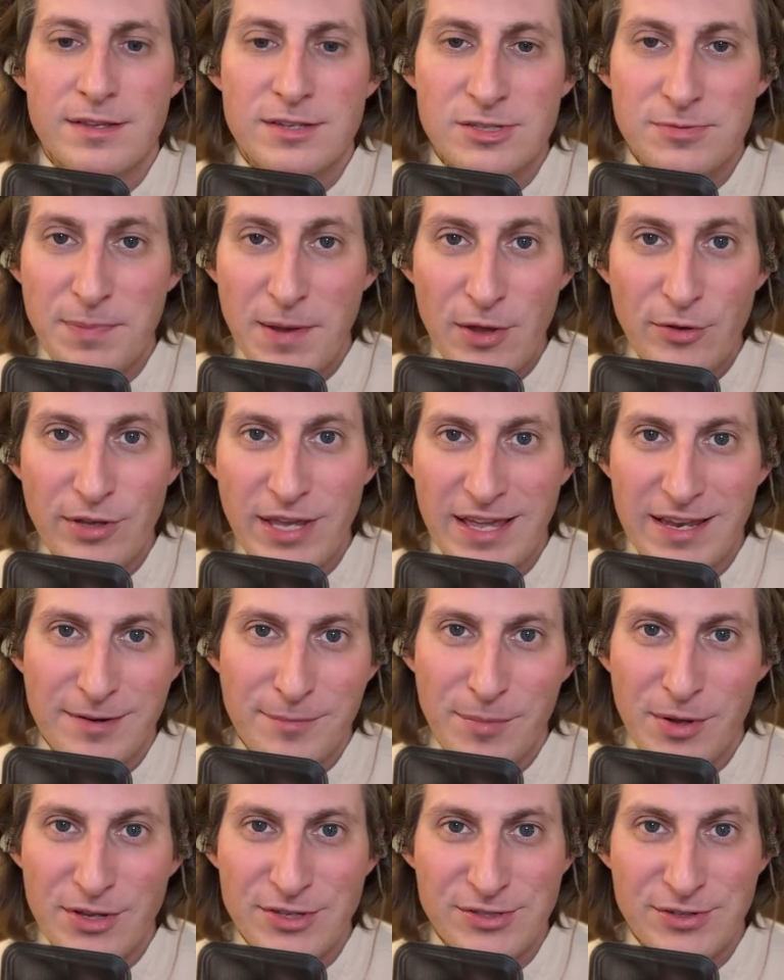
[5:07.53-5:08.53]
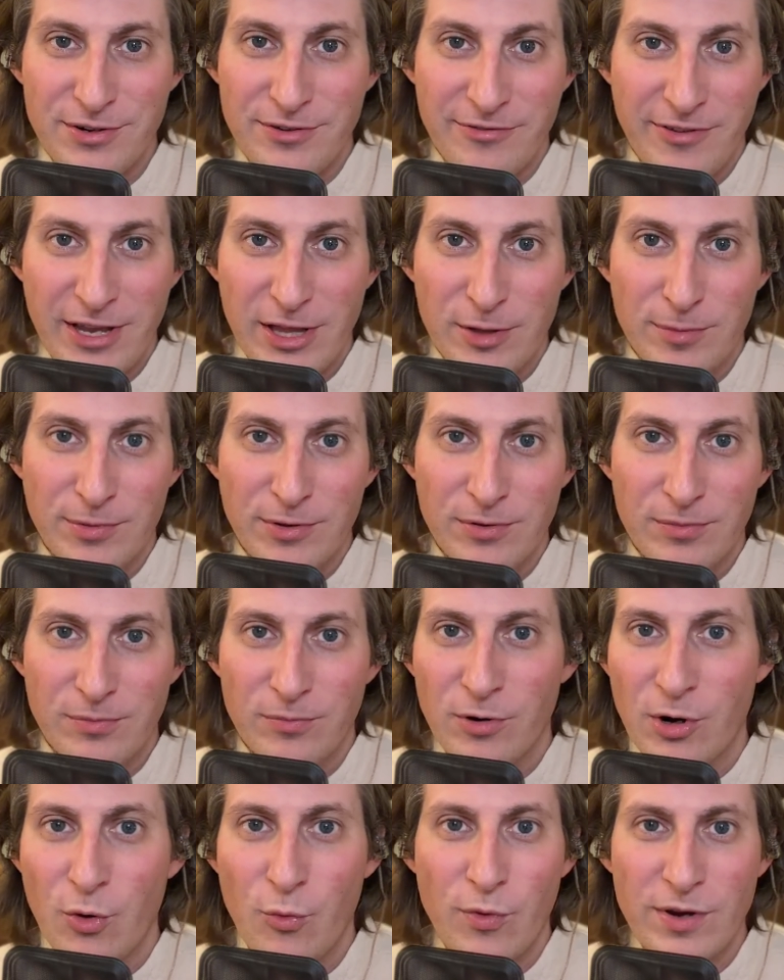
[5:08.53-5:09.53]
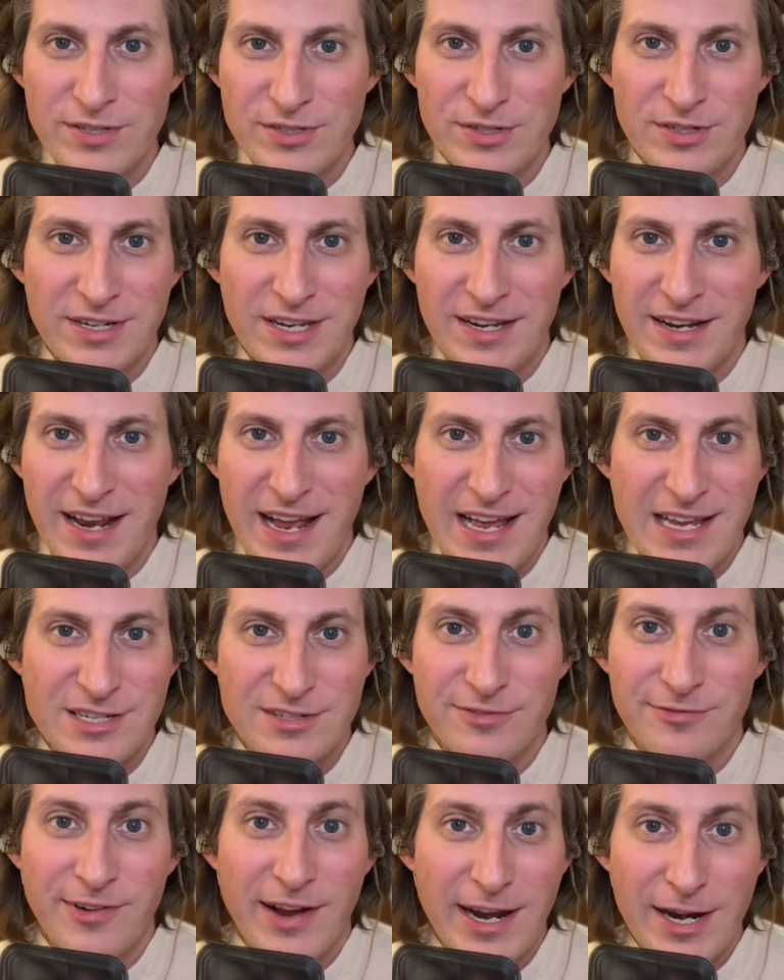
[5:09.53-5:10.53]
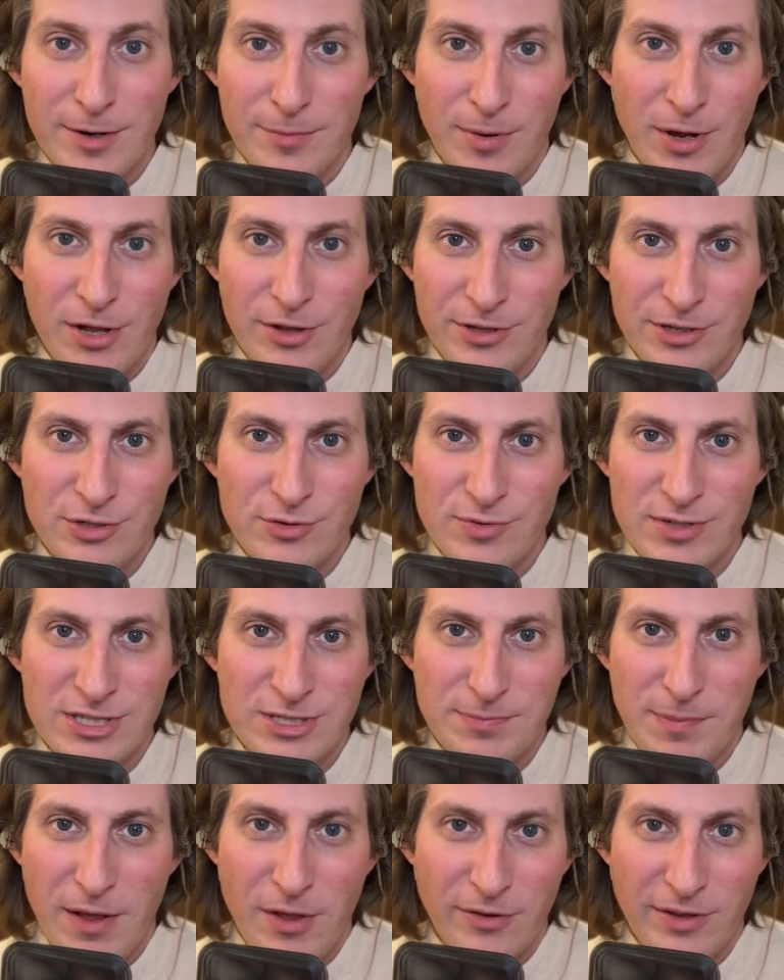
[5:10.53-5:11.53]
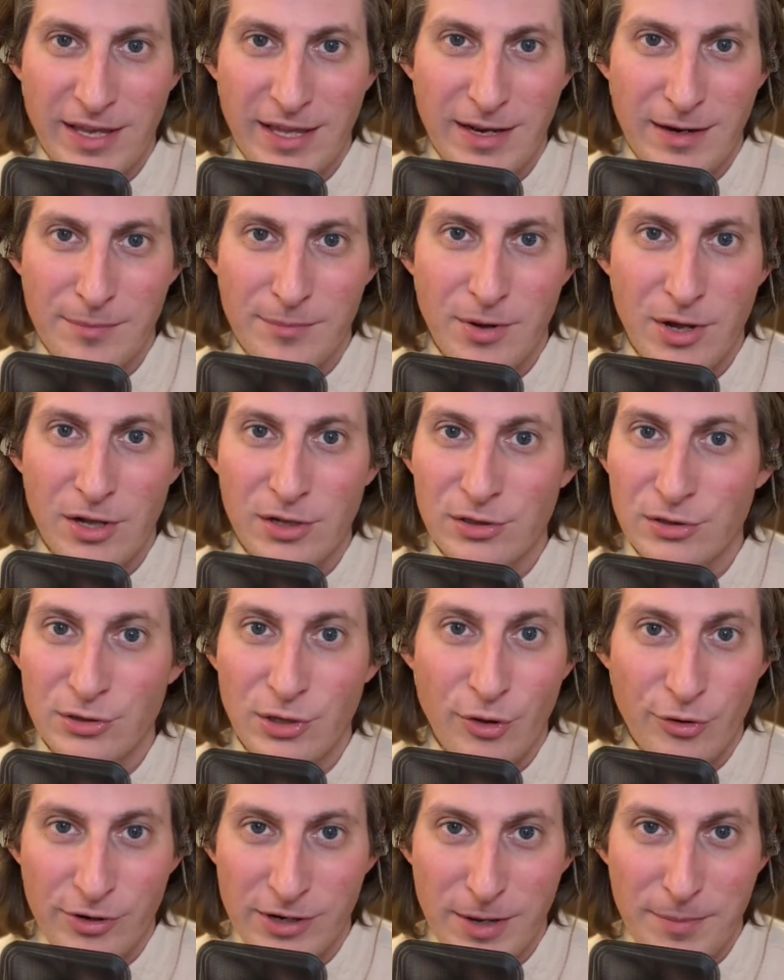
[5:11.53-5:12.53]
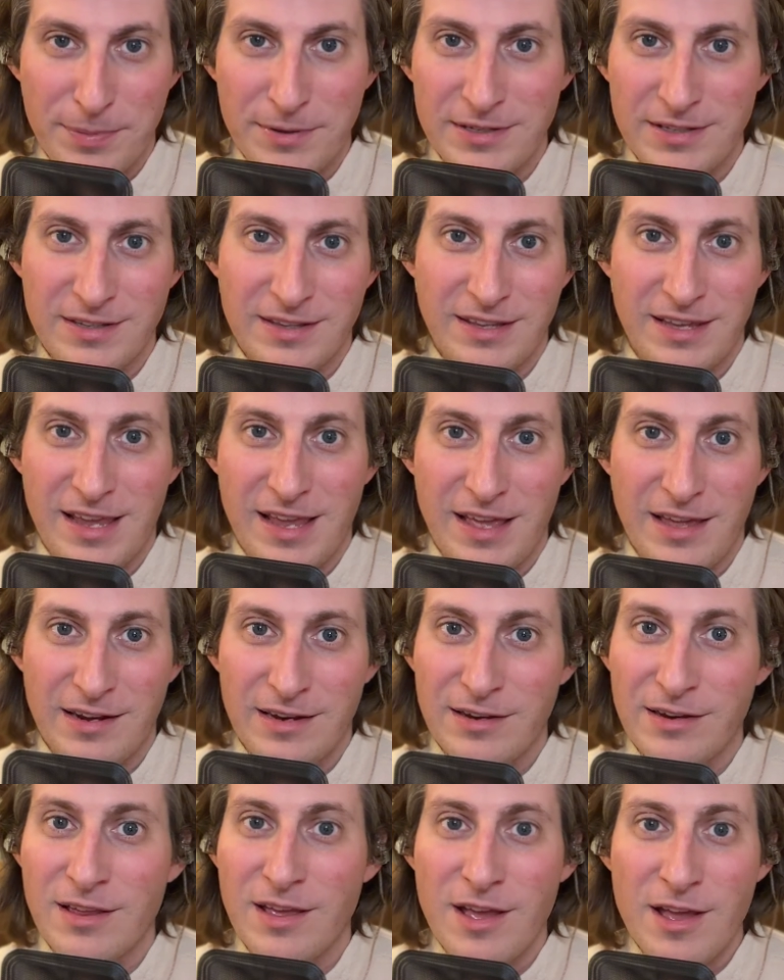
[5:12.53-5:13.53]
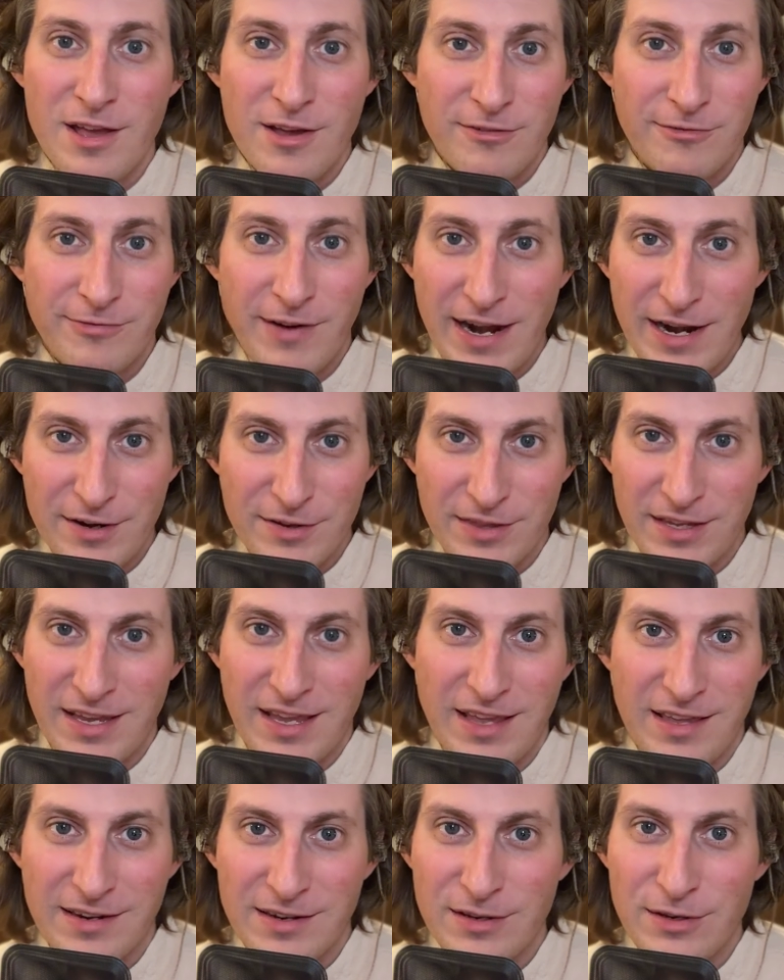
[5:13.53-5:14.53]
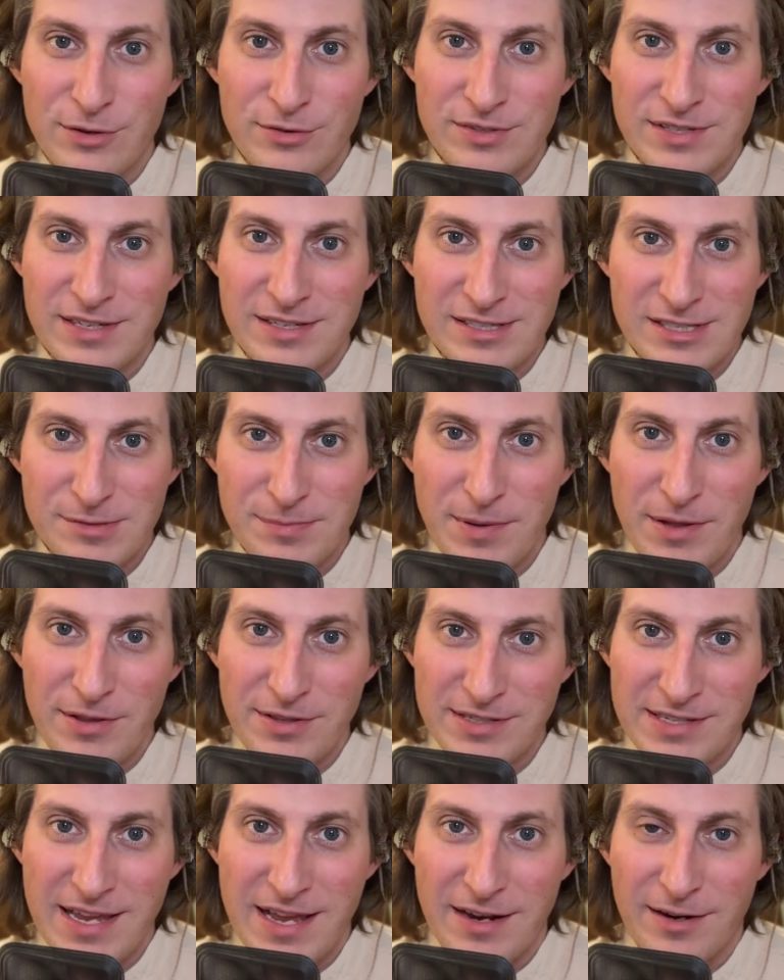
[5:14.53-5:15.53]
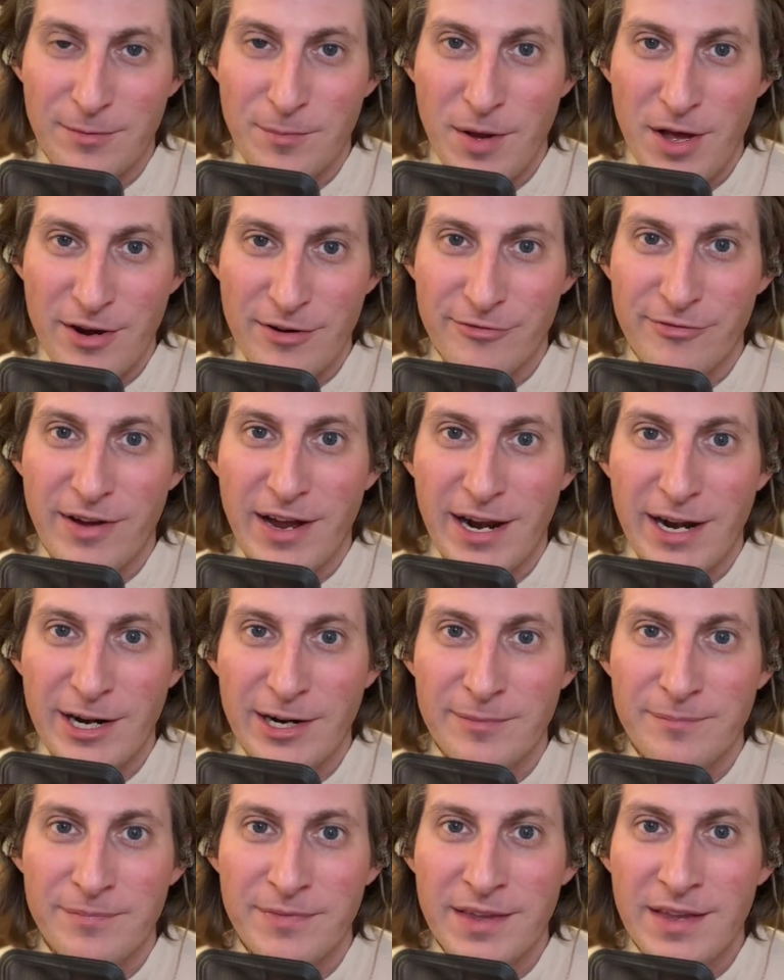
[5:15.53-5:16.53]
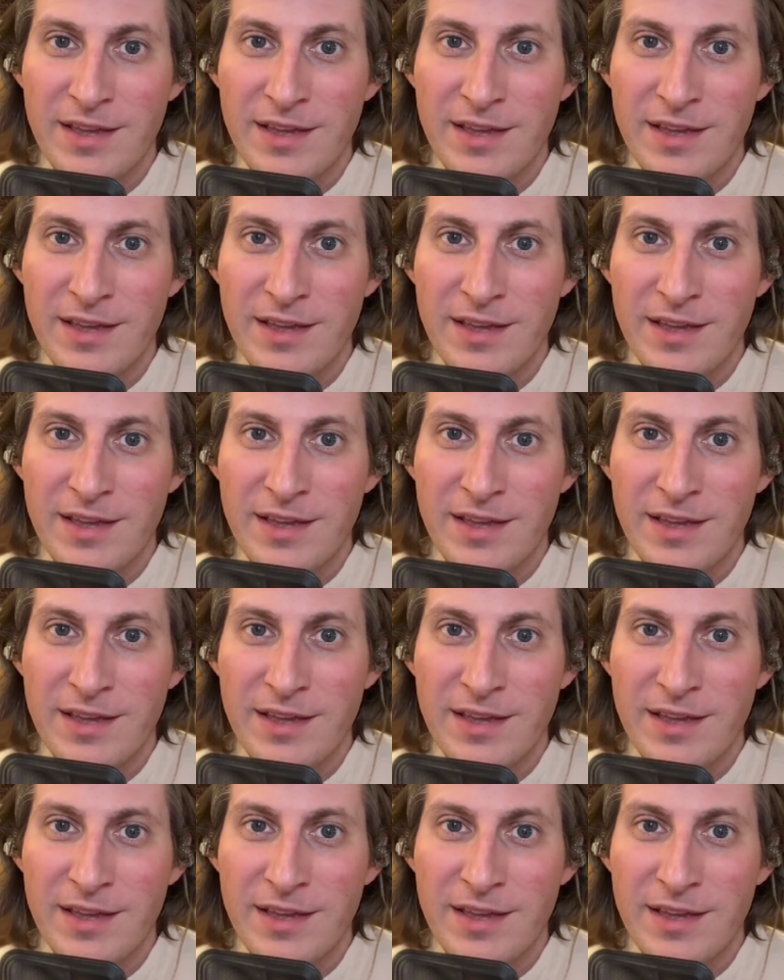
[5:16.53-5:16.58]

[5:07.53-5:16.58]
Spell cannonballs are available, where a wizard can cast Fireball into a spell cannonball, load it up into the cannon, fire the cannon using his spell attack modifier,